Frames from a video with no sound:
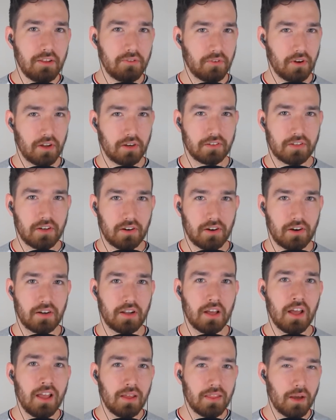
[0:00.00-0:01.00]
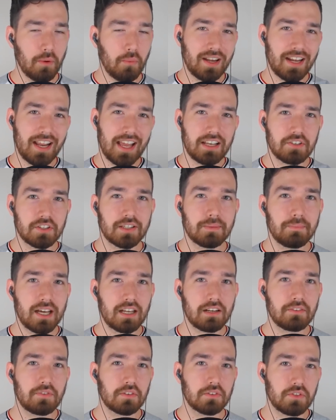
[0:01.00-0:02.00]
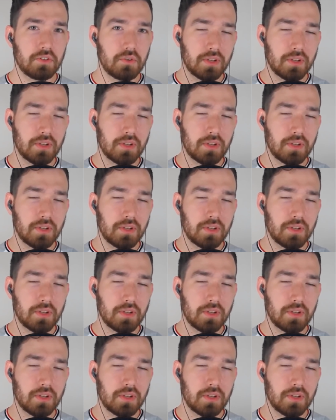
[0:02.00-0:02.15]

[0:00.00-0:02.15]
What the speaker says: fun card that when it enters the battlefield,